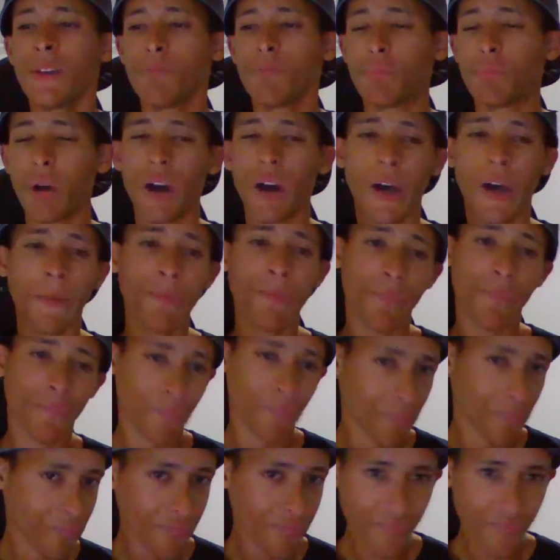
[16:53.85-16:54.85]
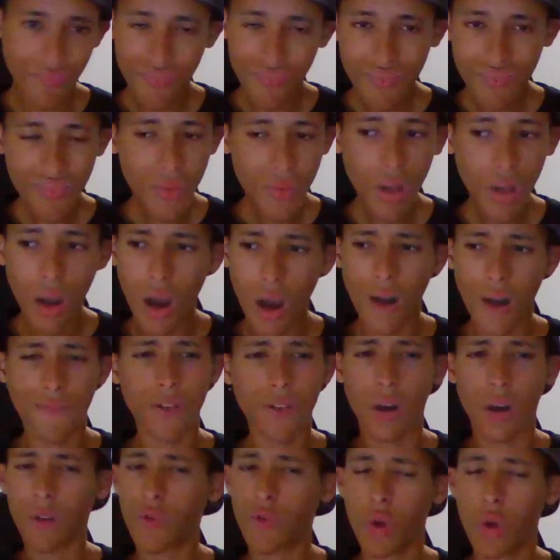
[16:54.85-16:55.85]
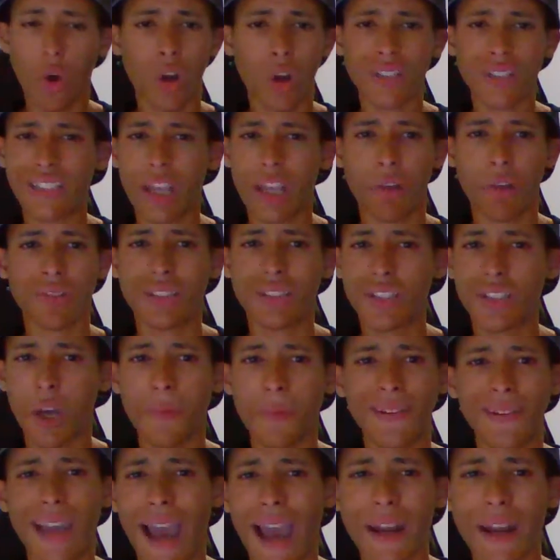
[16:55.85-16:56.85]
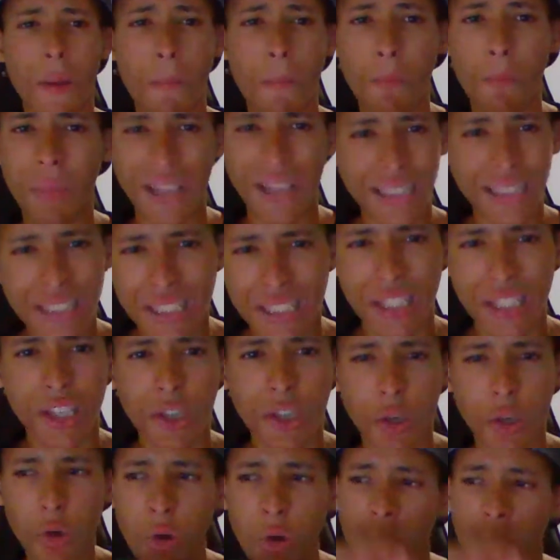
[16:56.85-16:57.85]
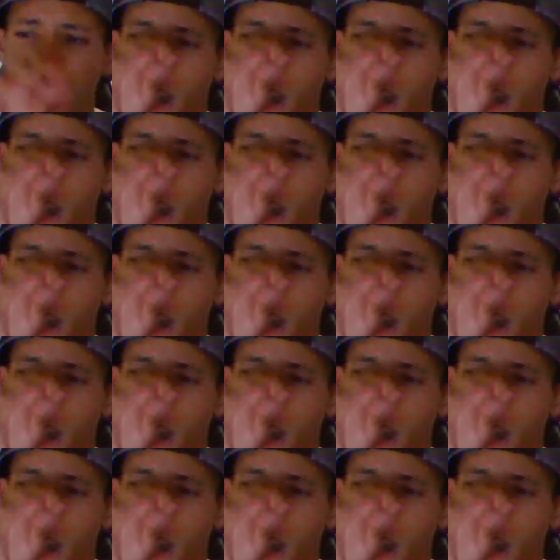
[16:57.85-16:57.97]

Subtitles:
but of course there's some kind of miscue